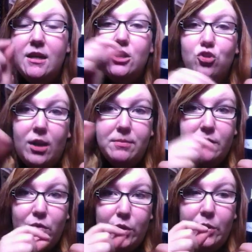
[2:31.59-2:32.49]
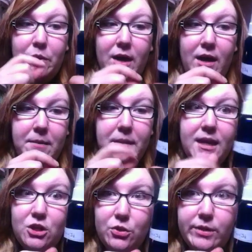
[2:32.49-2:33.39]
the drops of oil
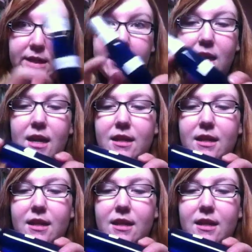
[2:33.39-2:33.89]
into it,